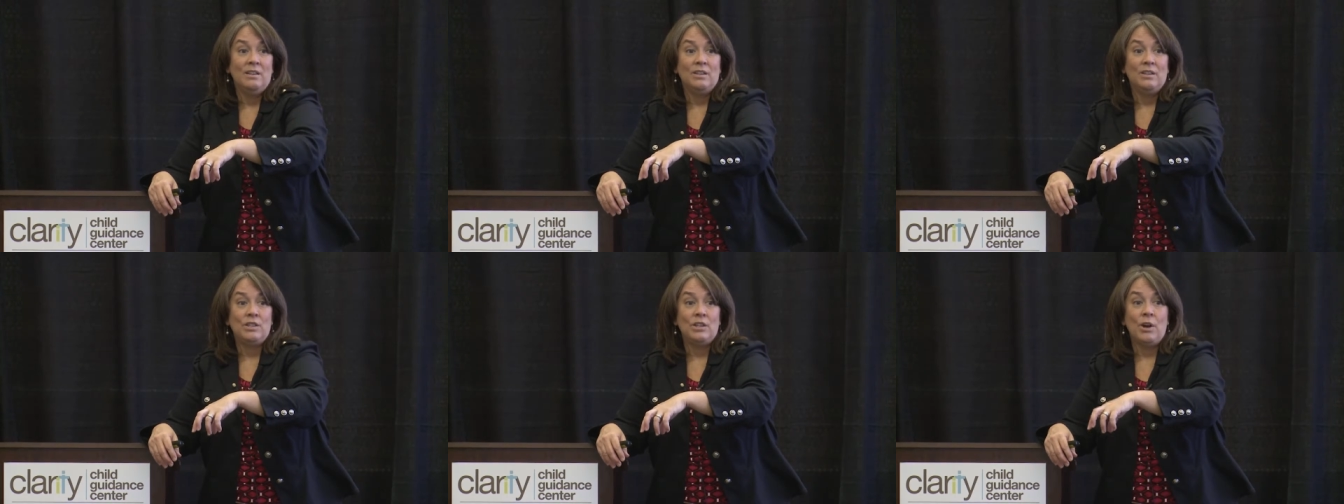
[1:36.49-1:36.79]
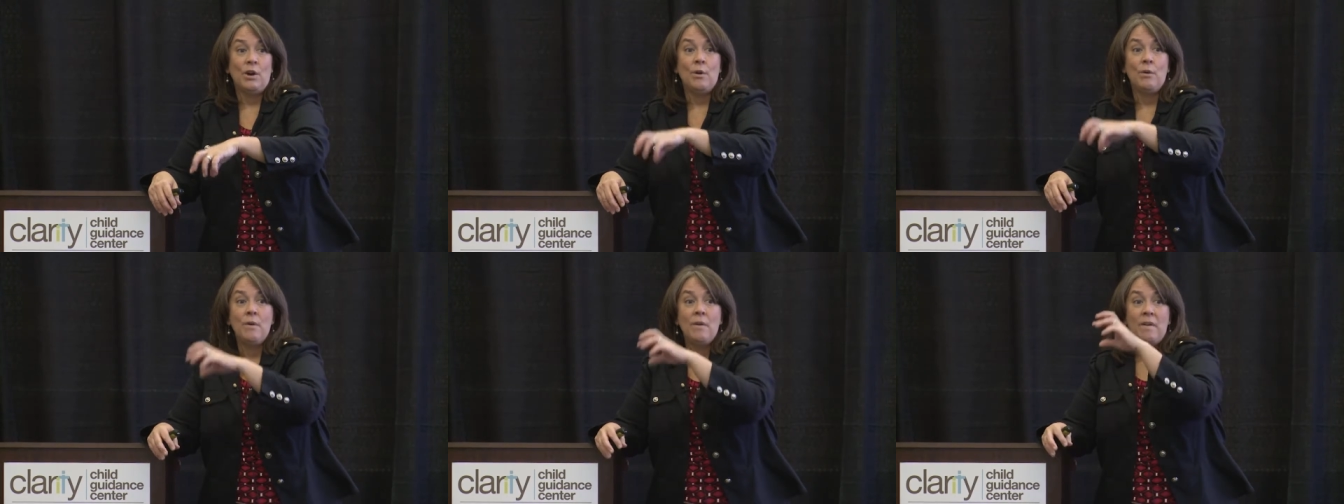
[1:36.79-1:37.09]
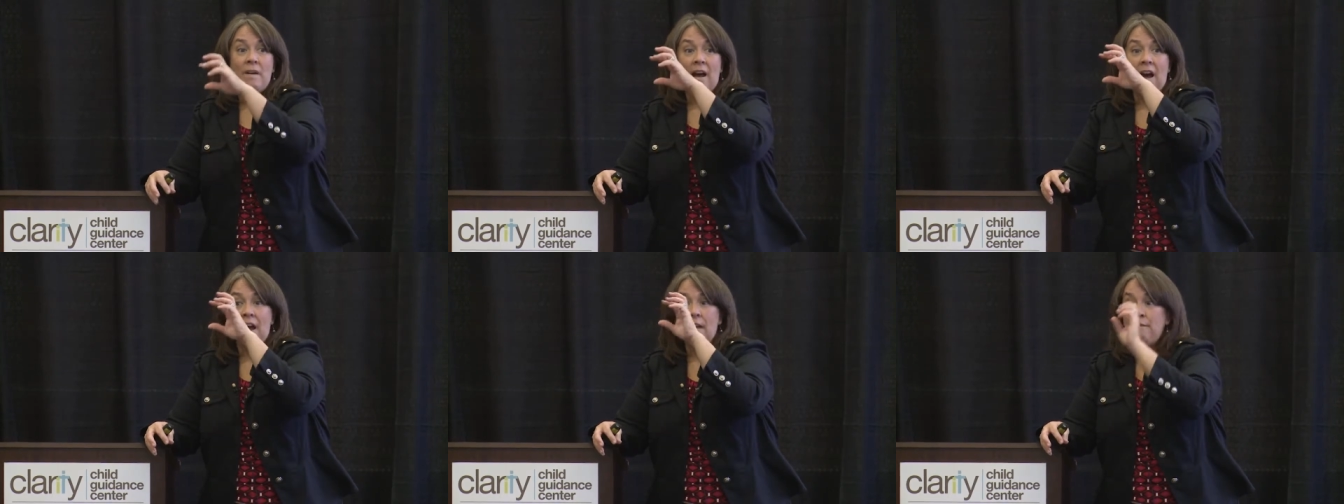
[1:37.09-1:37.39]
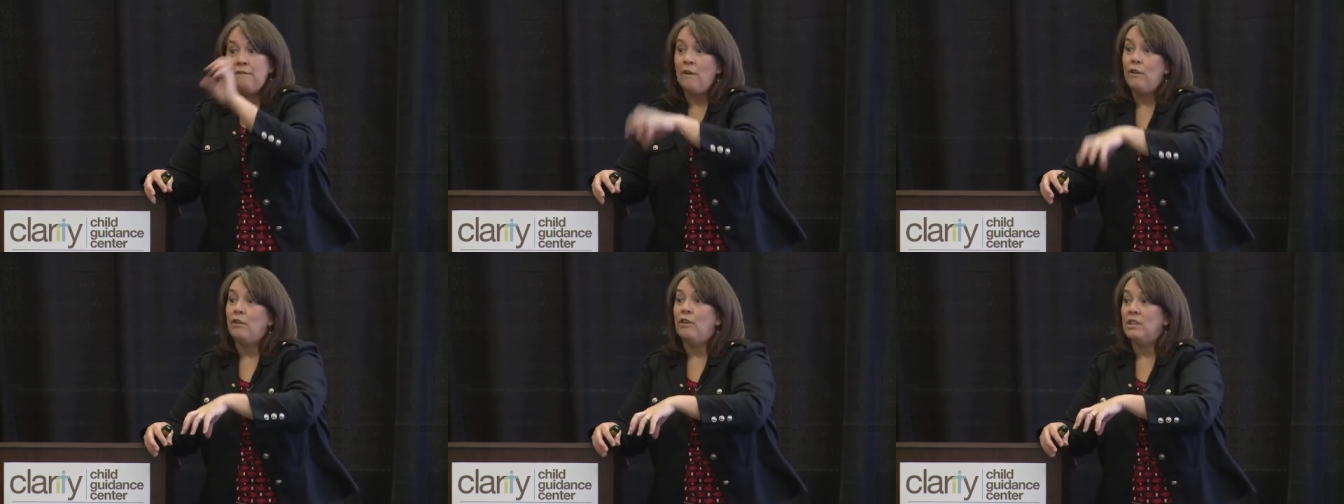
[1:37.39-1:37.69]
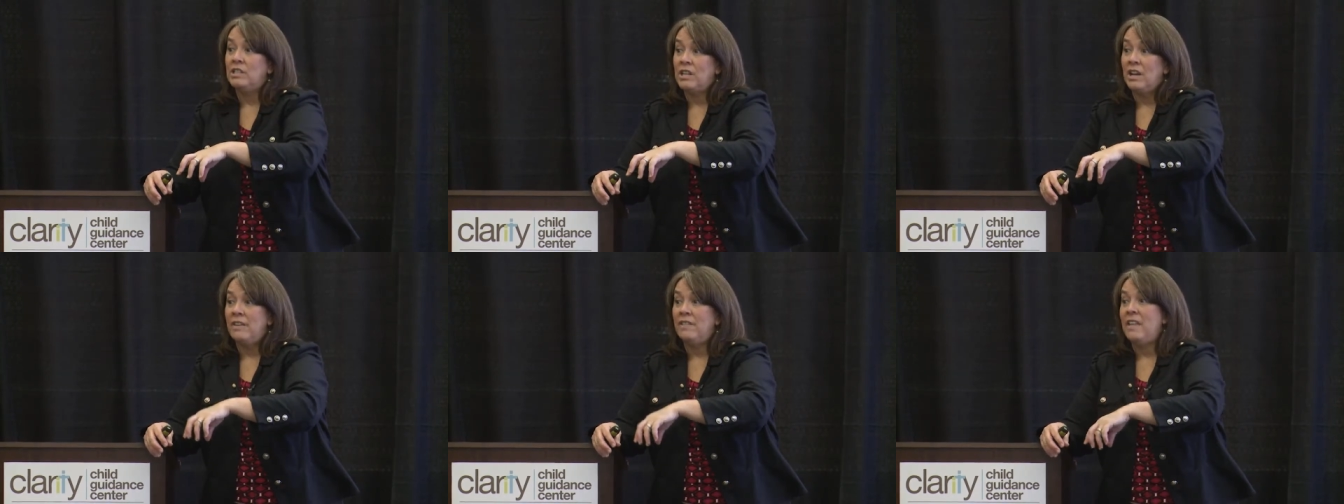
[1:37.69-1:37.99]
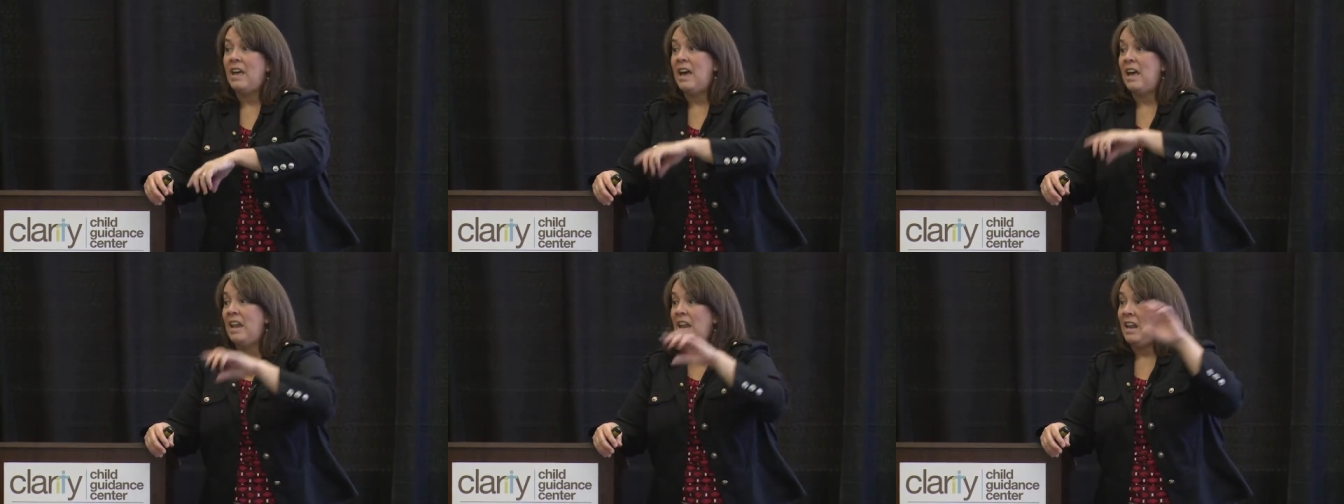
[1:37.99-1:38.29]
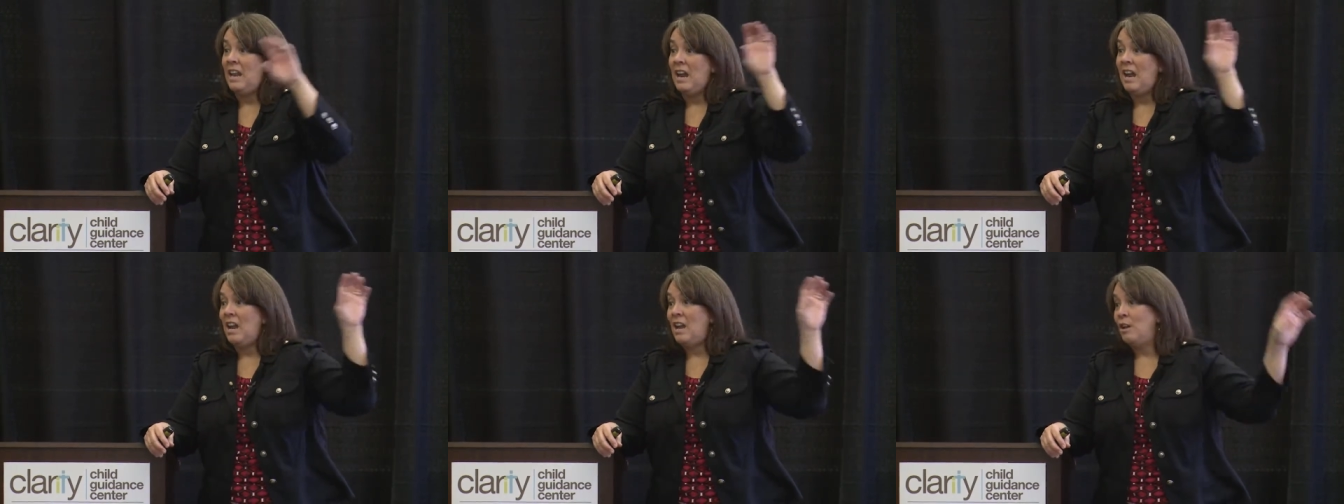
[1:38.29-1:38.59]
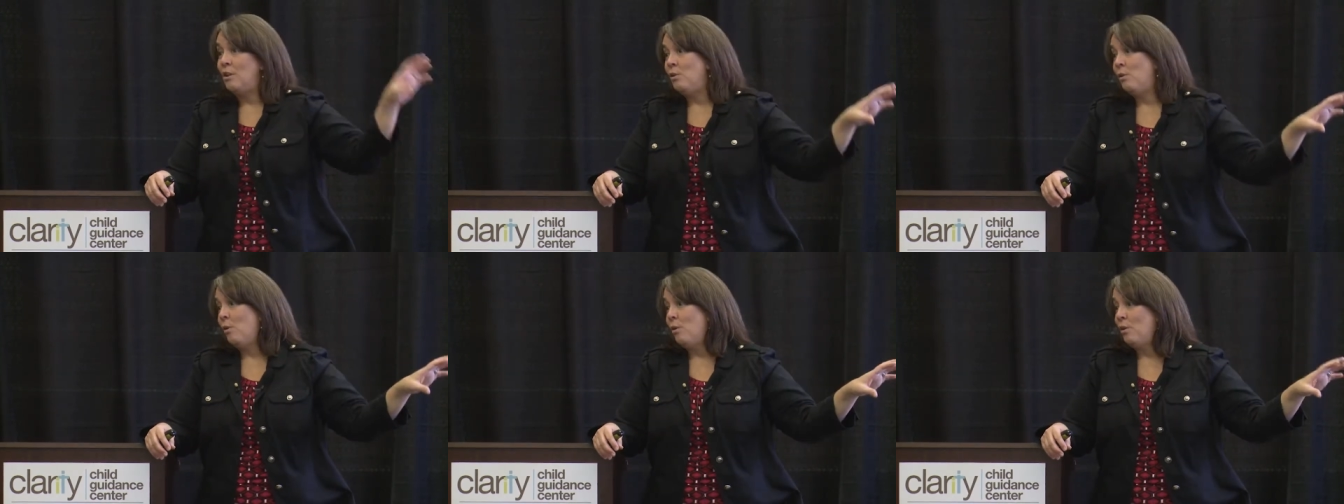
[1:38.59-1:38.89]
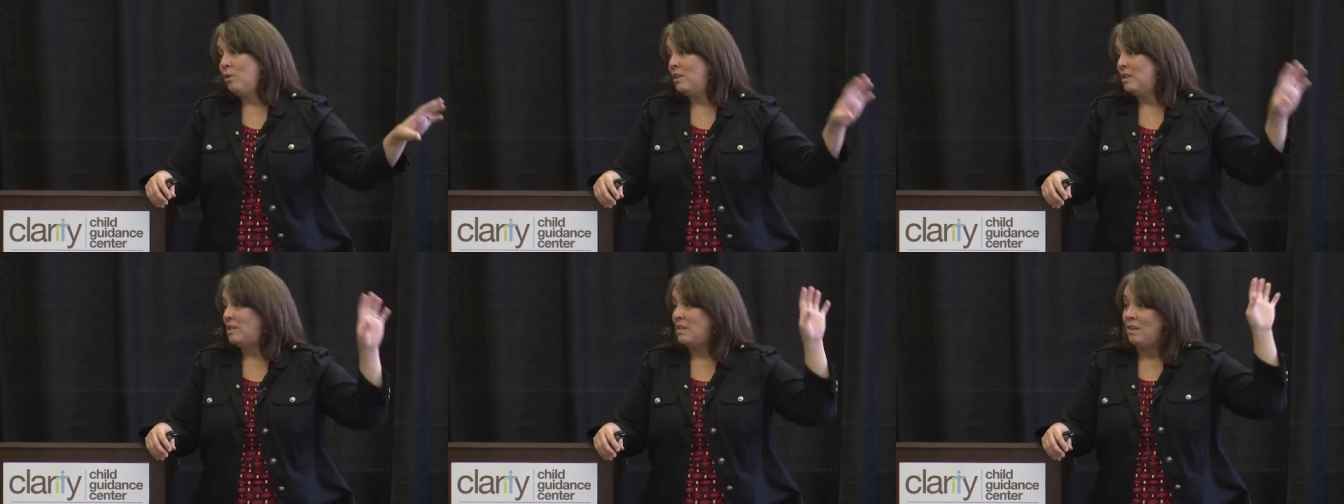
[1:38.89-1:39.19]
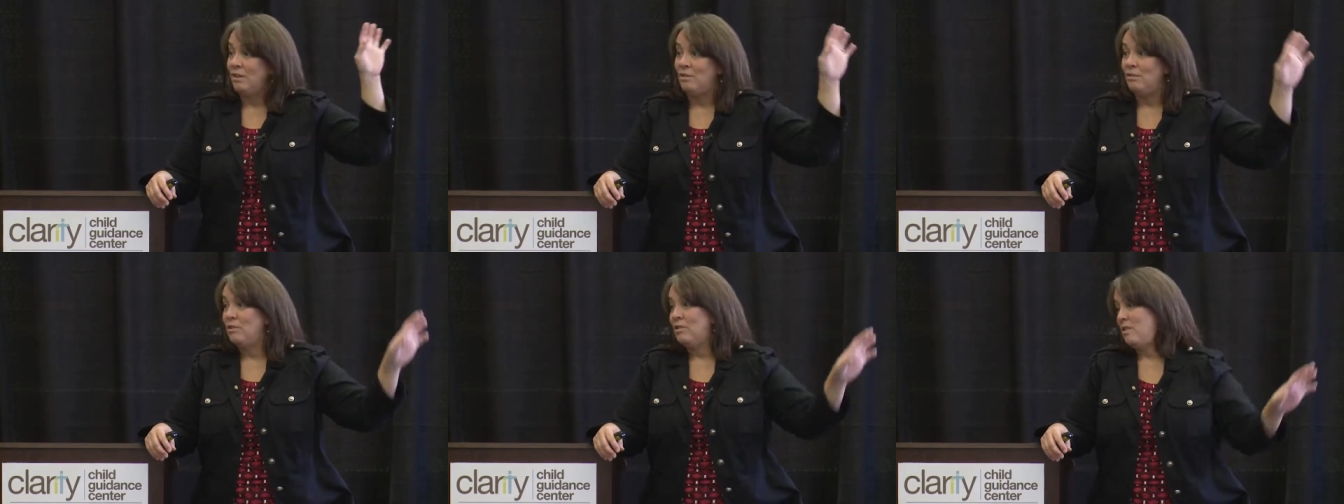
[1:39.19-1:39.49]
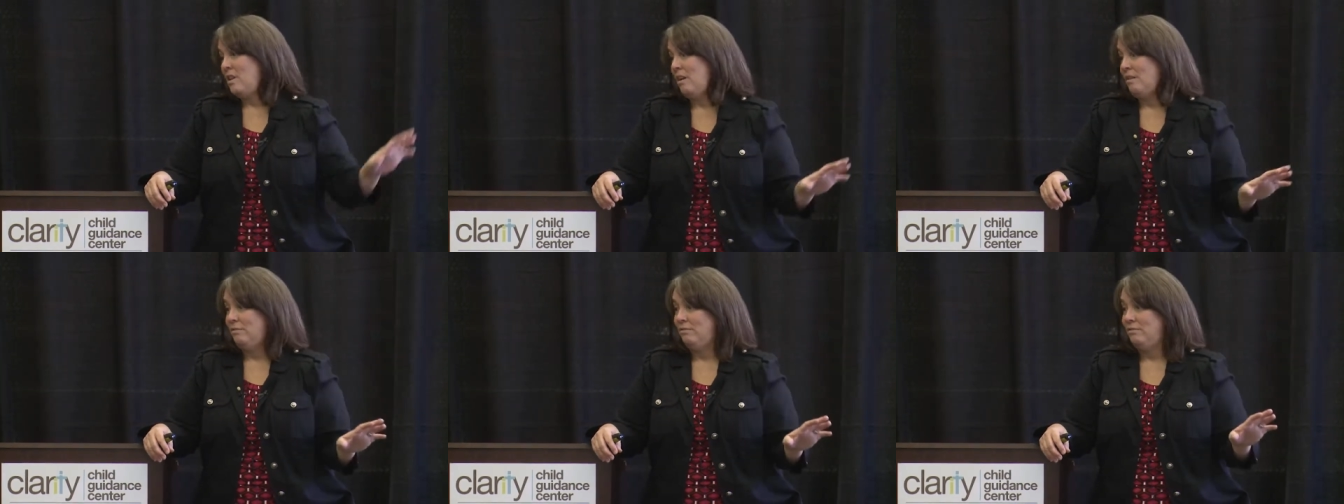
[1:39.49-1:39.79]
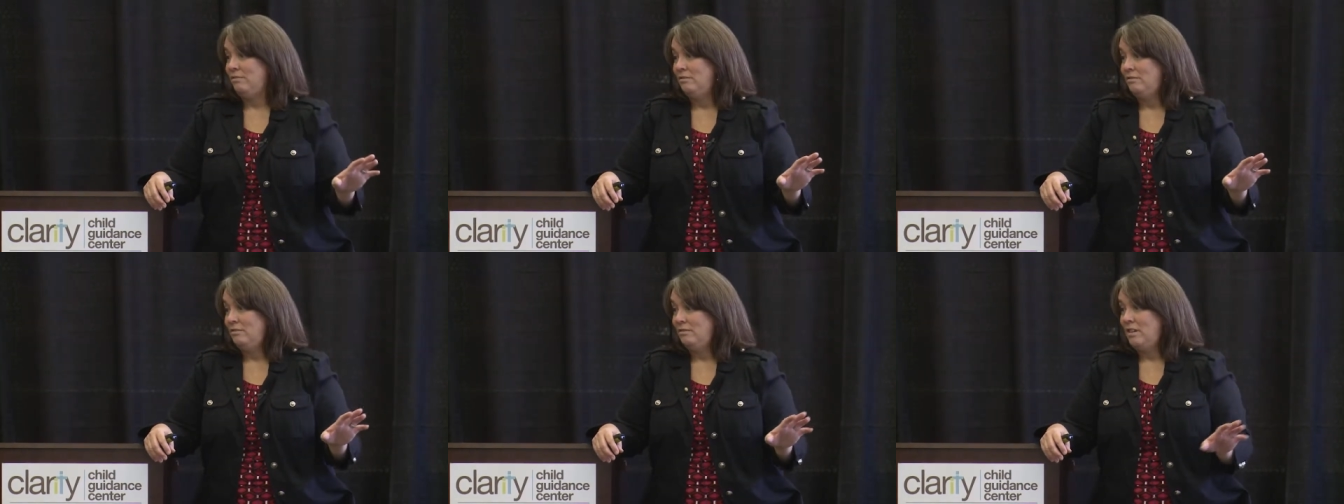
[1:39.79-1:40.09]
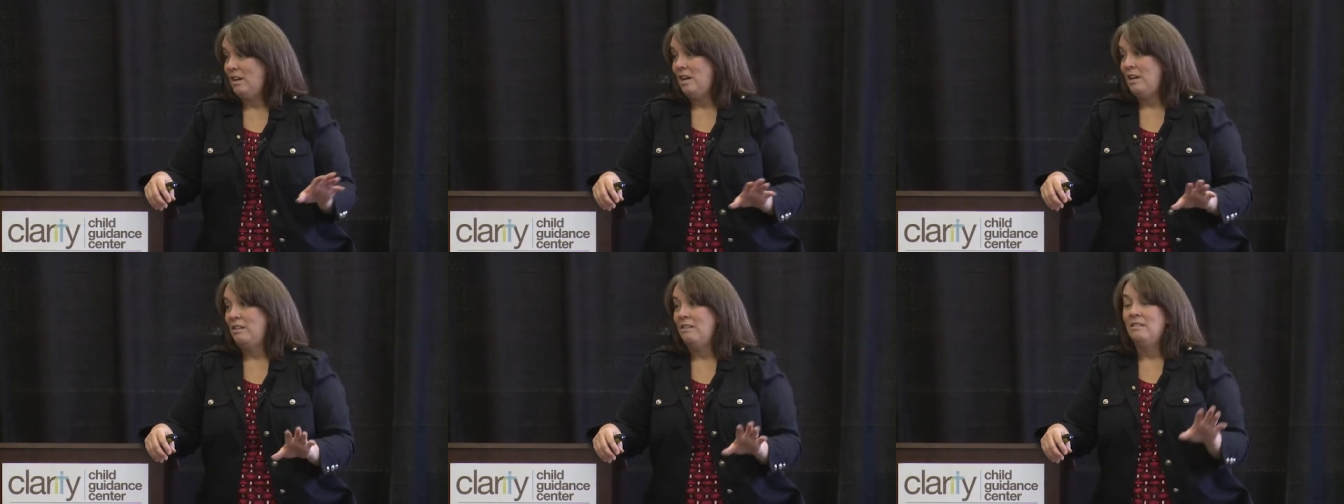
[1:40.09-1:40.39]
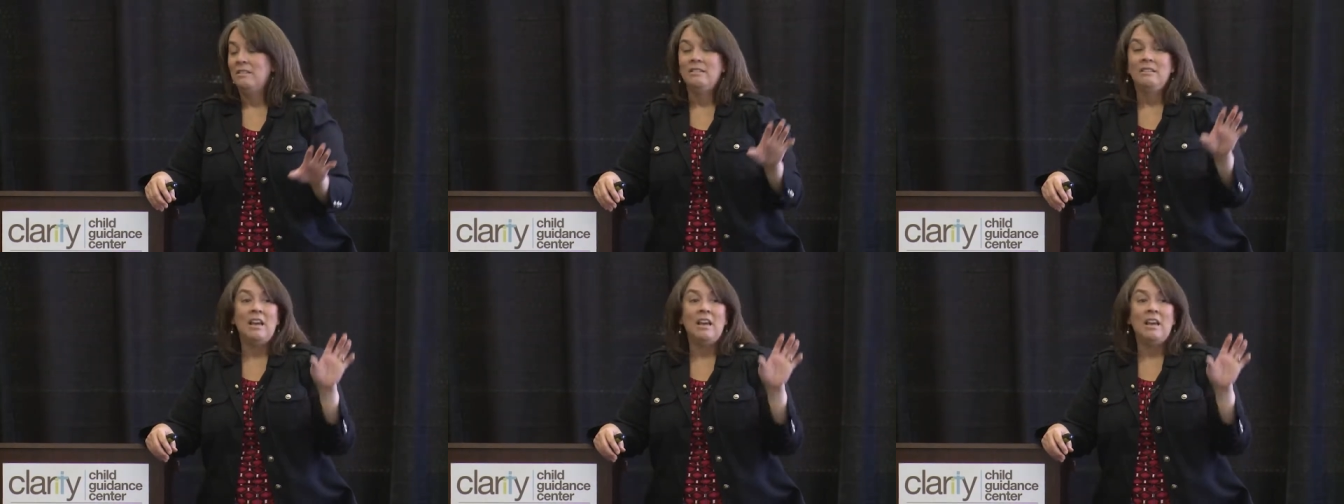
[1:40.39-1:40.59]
So I focus on that and I ignore this other stuff, right?